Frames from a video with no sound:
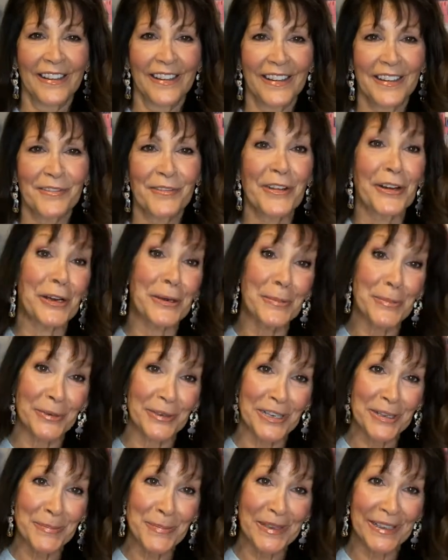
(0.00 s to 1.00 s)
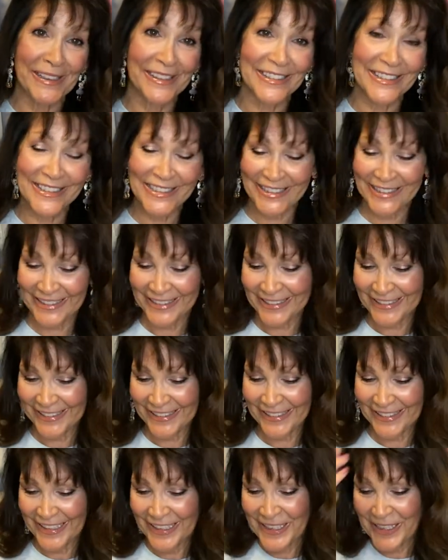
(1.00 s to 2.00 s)
Very pretty pens.
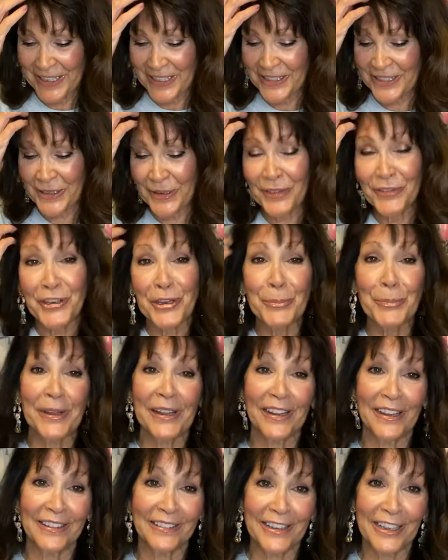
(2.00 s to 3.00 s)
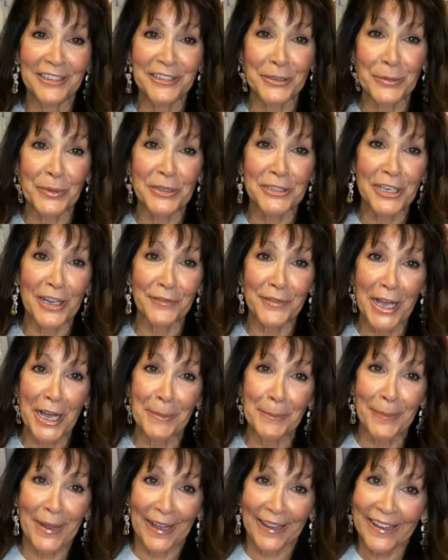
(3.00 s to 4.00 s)
So if you're a pin collector, which I've
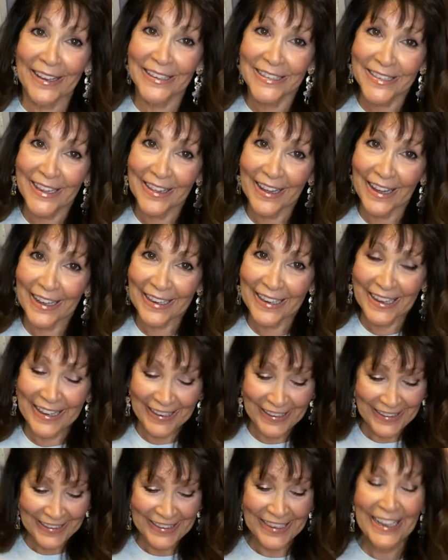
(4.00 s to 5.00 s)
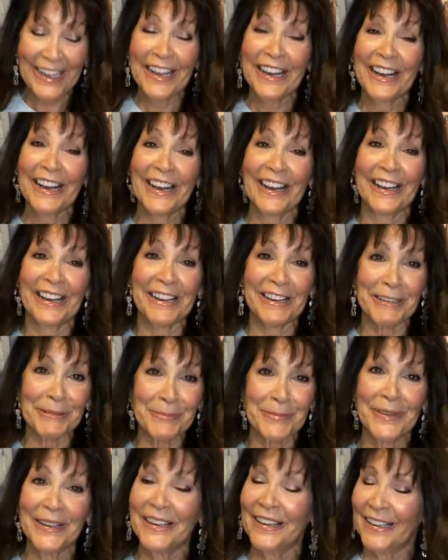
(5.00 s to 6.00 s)
gotten back into that again,
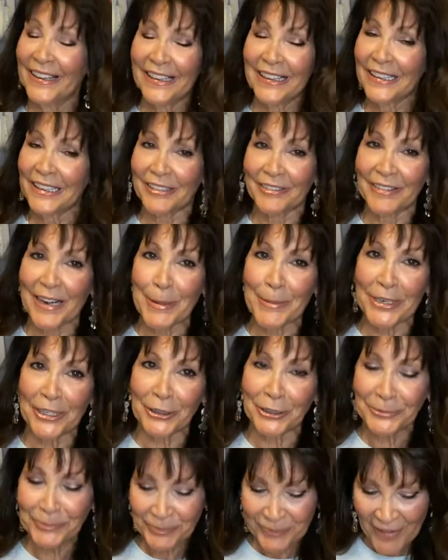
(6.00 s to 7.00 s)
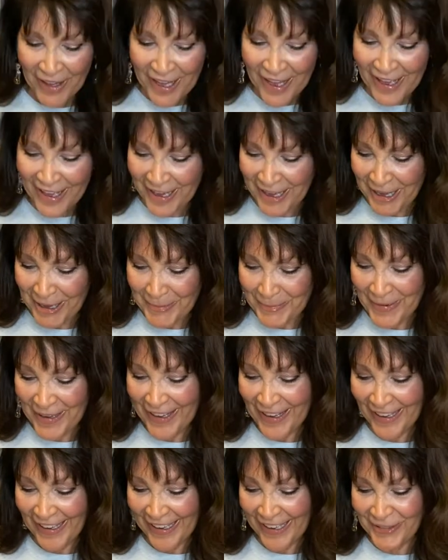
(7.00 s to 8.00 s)
a rabbit hole,
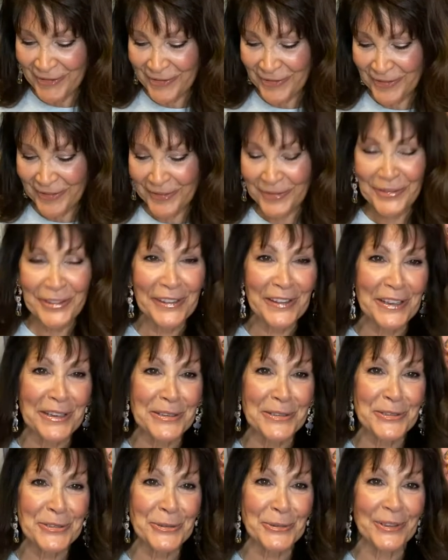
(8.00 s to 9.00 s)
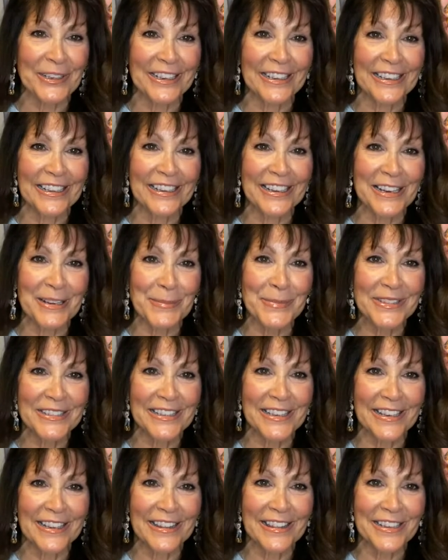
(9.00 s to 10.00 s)
I've really enjoyed
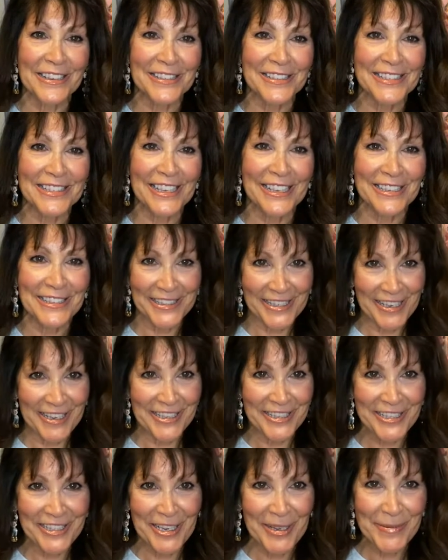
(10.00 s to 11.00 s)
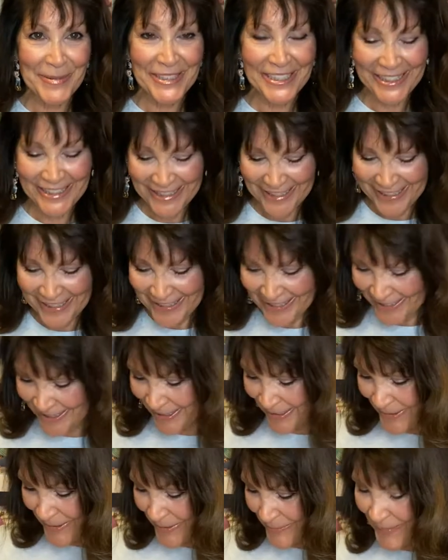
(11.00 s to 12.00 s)
seeing their sales on Shop Disney.
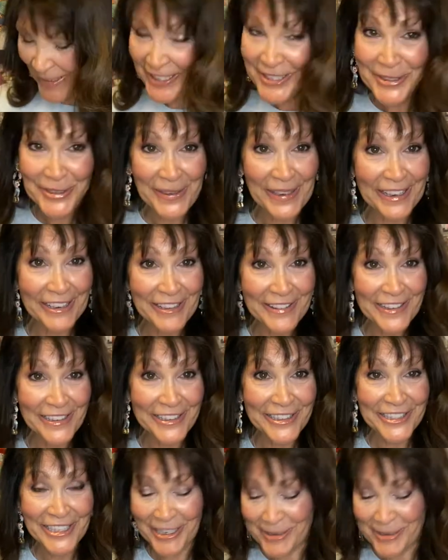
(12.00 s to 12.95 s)
So make sure you get on there and check